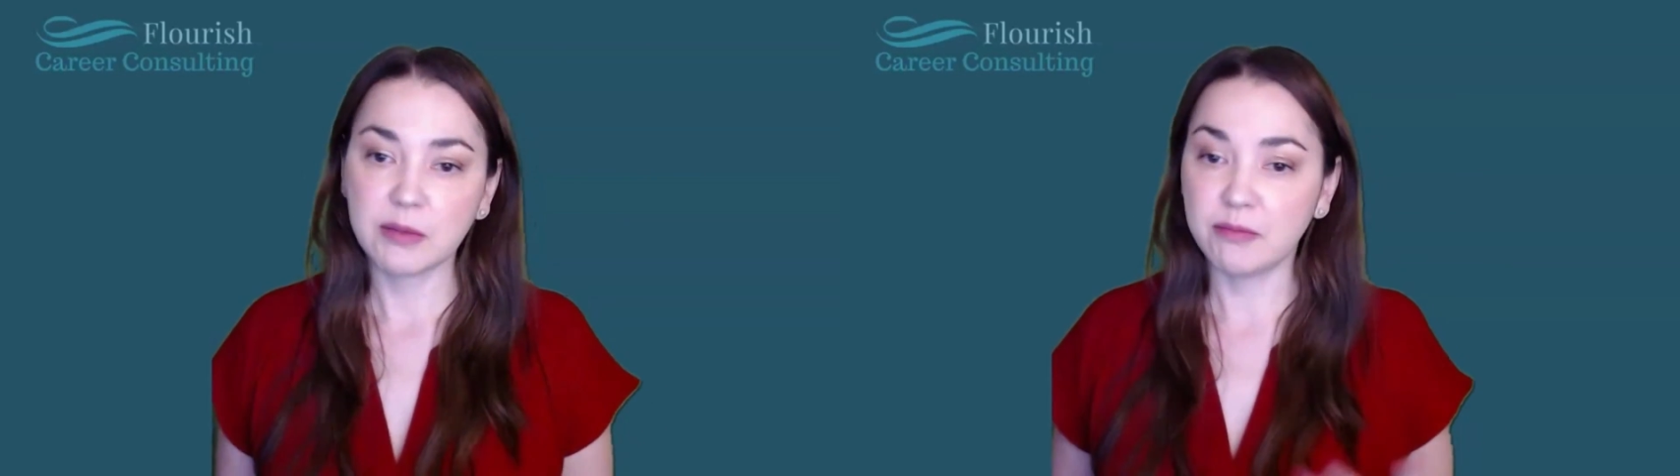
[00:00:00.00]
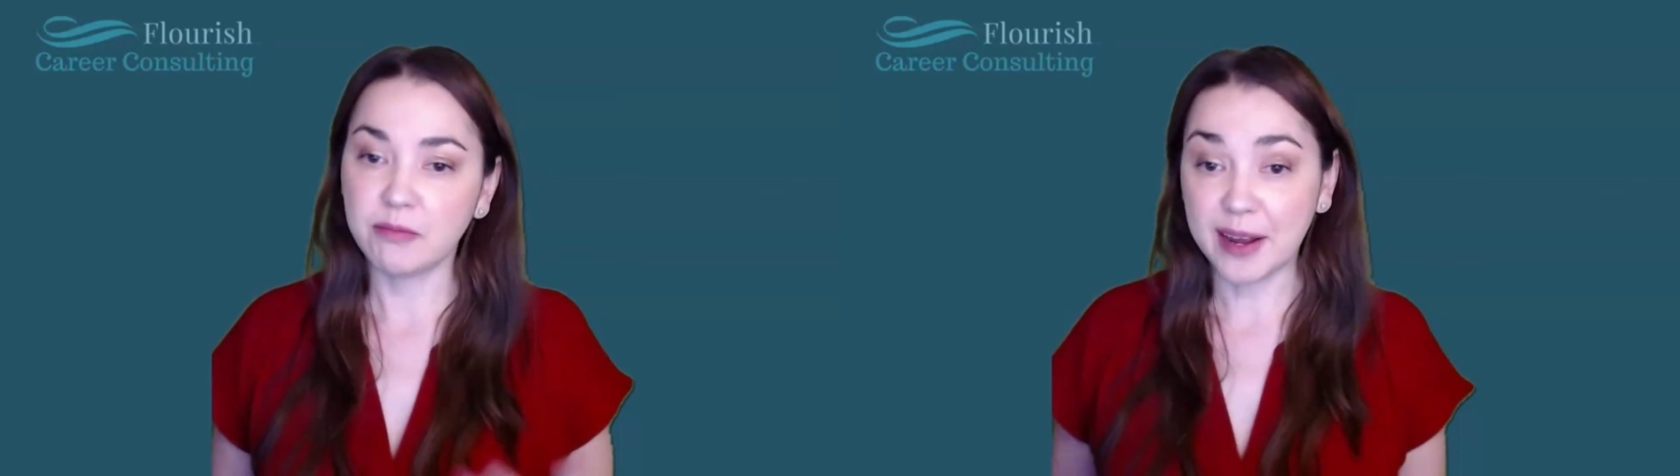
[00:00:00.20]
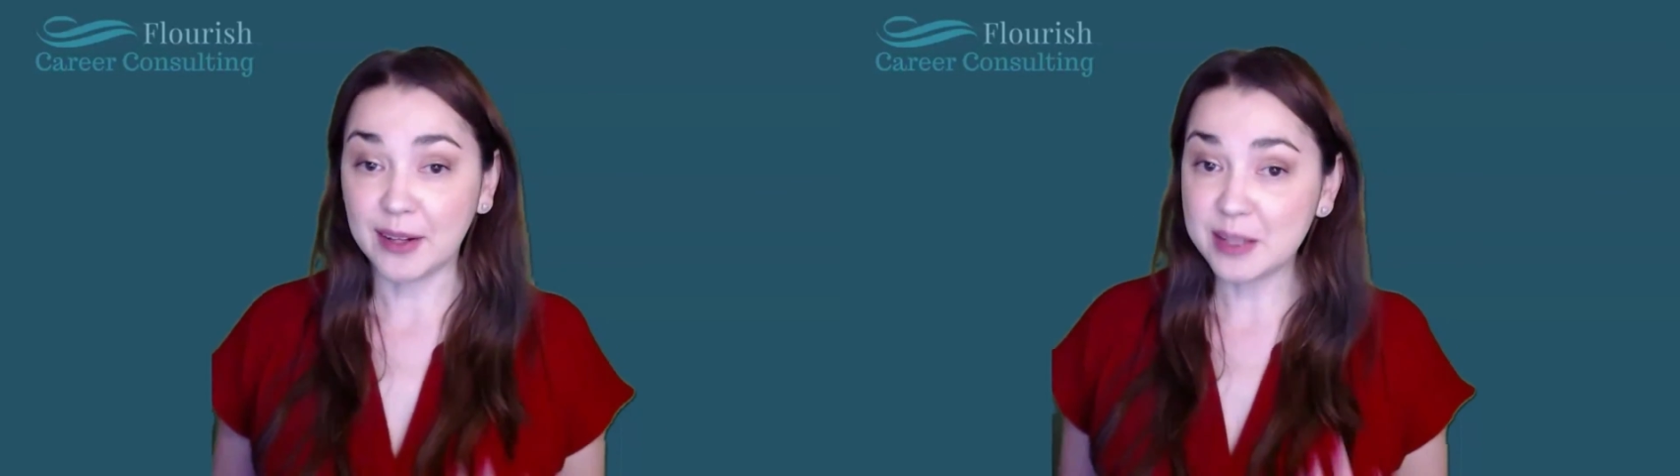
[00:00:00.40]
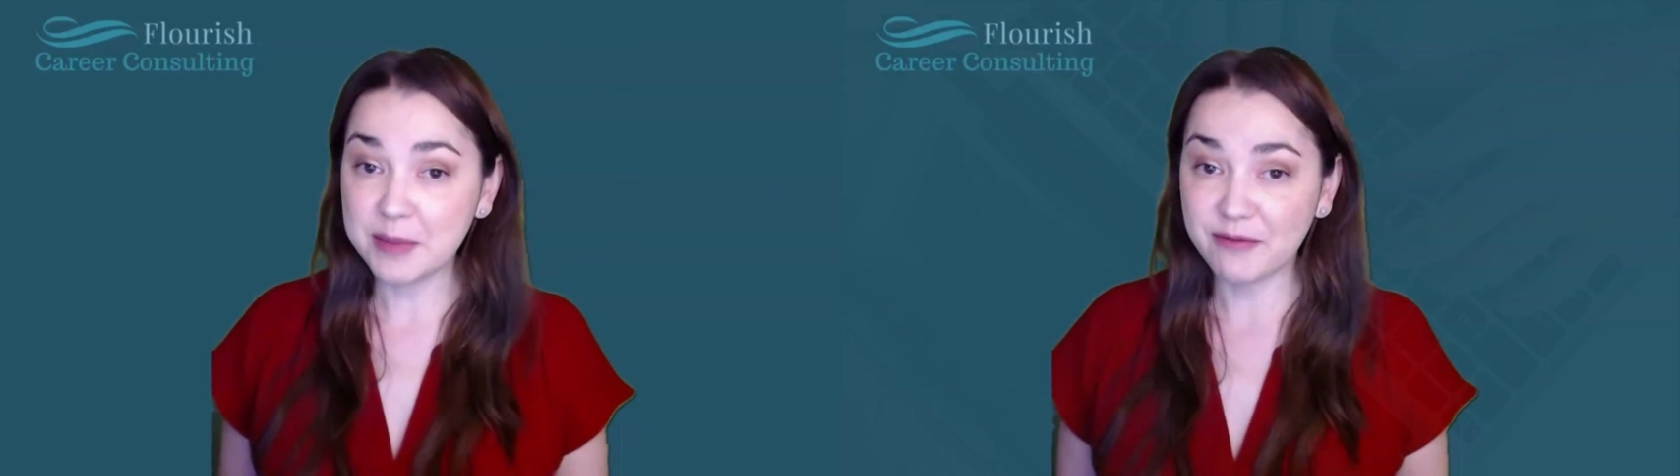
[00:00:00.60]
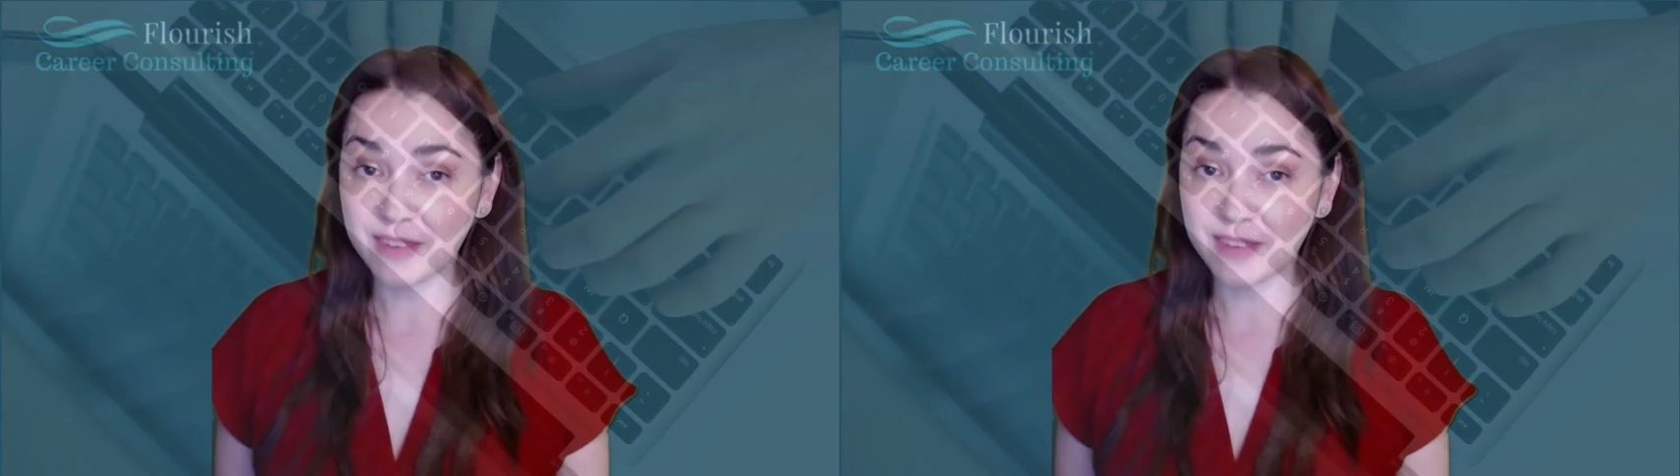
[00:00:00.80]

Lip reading: My Ultimate